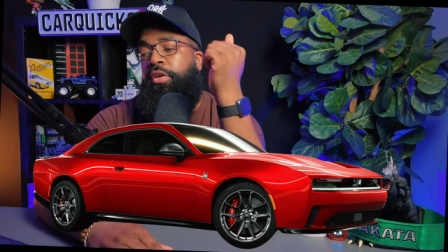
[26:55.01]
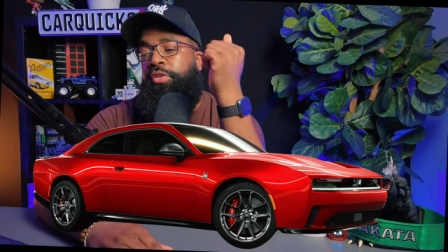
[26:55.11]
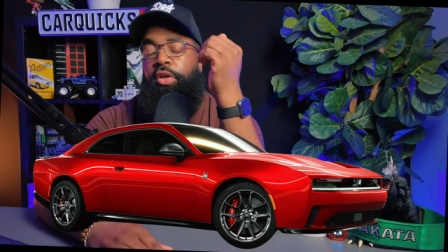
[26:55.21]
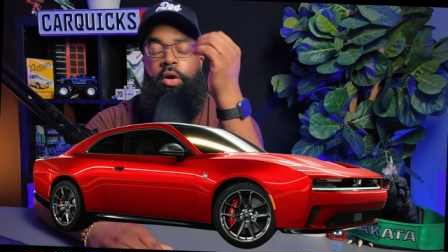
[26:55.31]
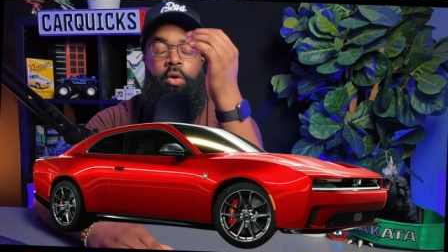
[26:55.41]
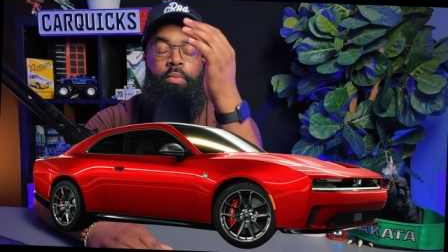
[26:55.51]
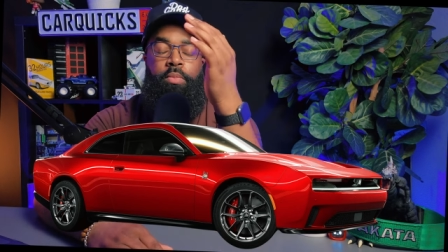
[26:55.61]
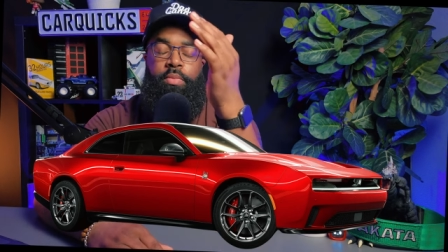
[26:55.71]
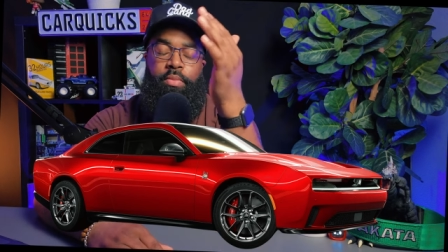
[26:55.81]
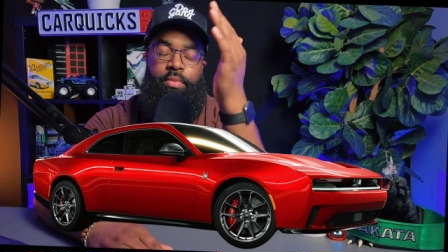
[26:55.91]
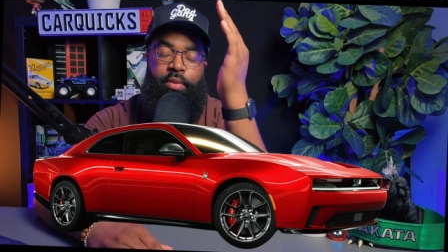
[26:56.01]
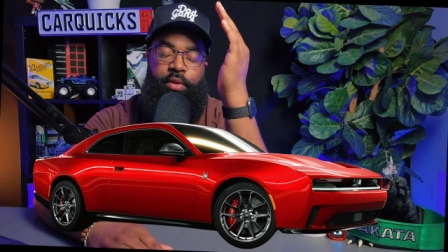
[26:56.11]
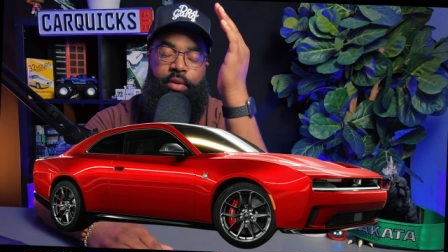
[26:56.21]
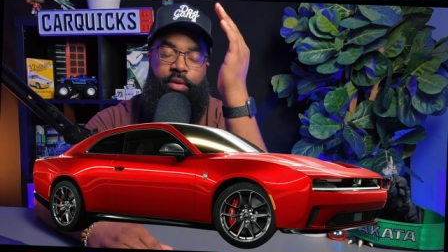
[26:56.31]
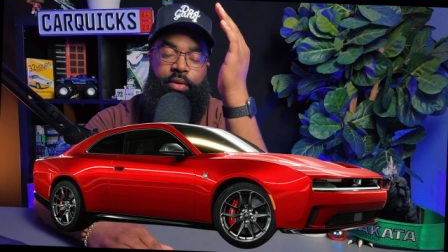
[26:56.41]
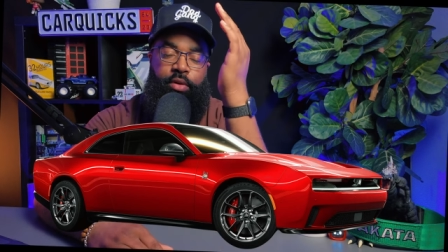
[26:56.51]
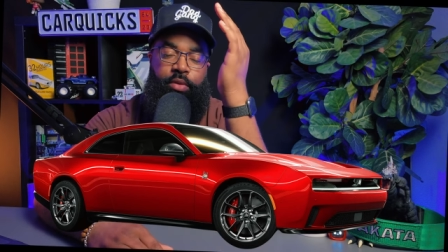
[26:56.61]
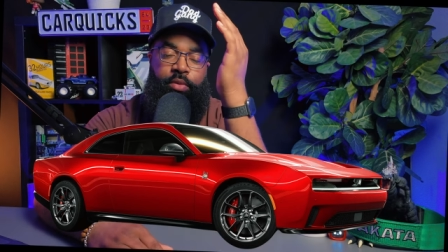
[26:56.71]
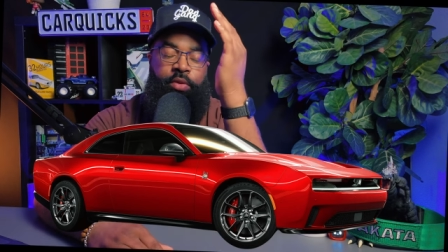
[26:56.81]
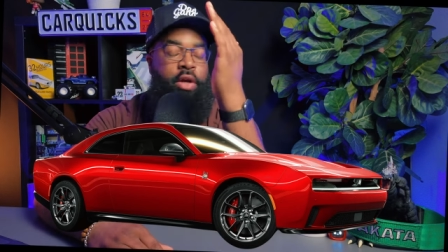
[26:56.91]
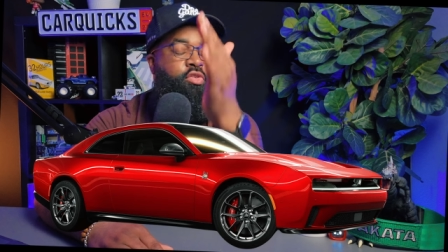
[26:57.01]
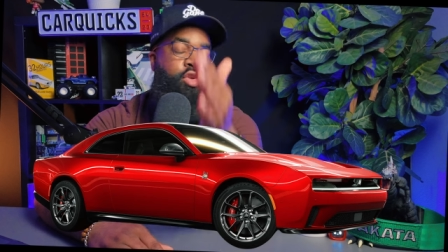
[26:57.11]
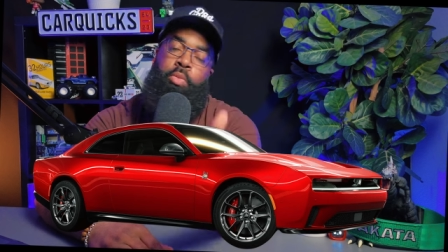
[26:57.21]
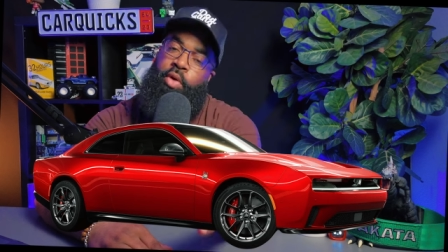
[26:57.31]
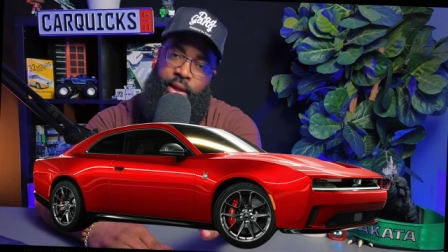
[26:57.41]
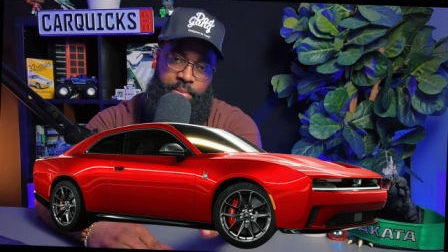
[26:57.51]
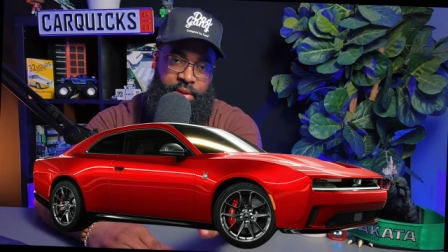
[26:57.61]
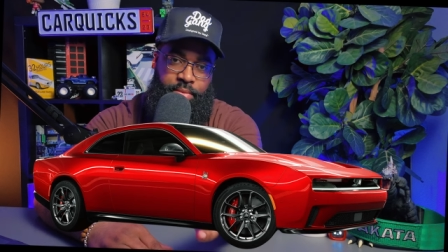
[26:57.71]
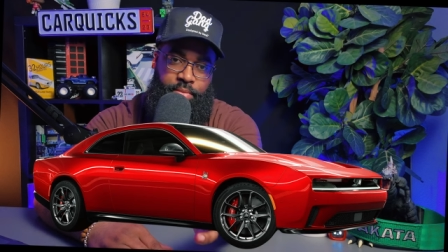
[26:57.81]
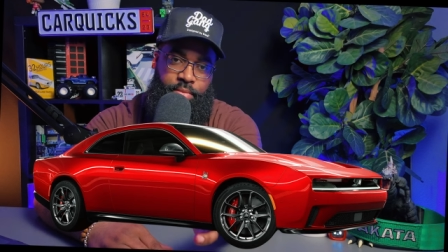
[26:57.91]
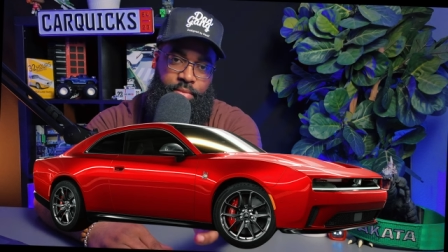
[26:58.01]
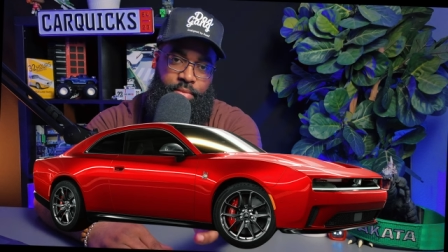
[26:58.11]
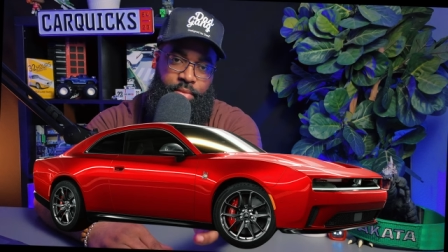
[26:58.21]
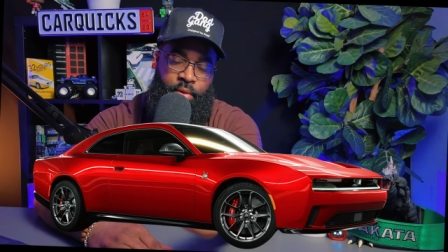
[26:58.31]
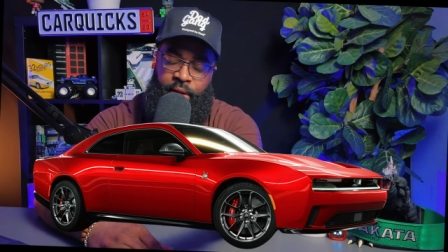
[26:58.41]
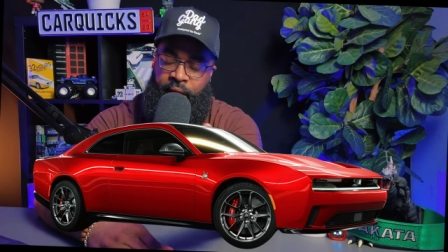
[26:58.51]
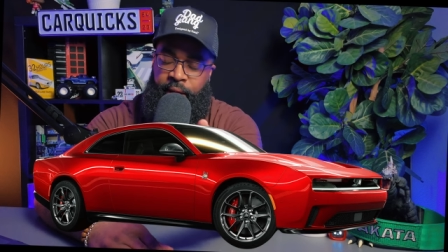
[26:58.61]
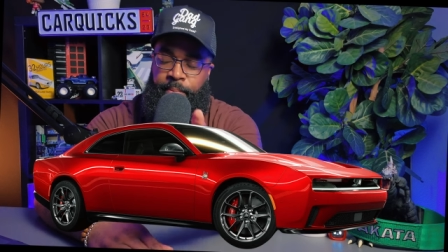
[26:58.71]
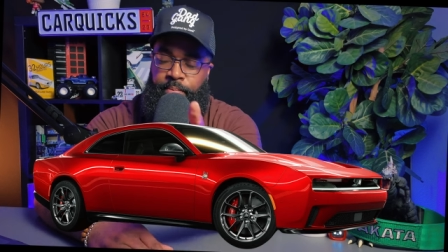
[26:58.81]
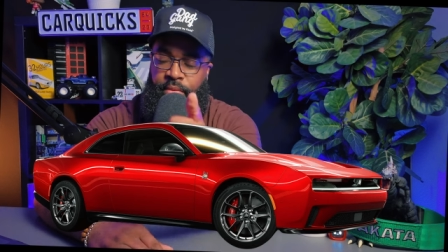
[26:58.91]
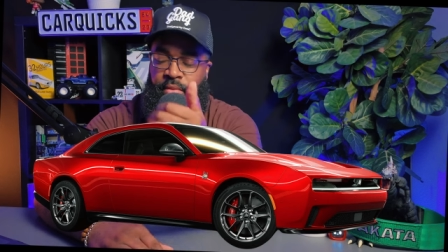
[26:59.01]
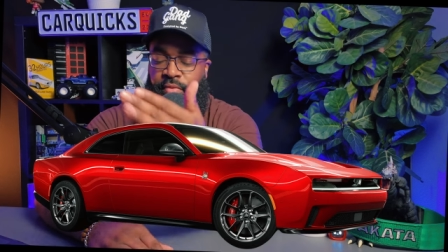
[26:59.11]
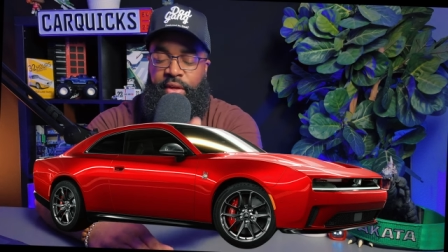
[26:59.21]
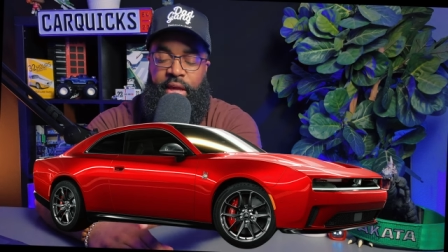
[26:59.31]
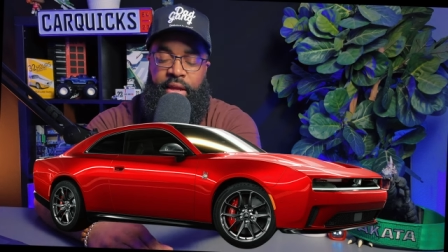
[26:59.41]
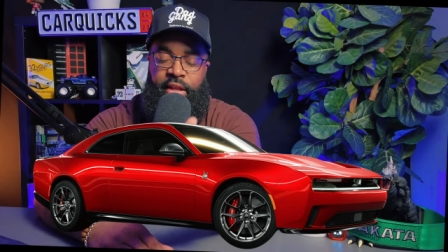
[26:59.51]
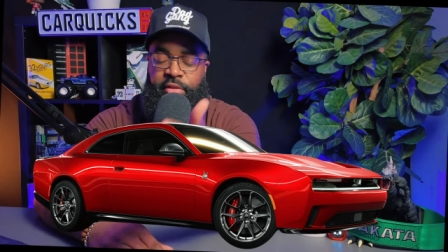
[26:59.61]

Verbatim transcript: So there's no more Hemi, okay? The V eight has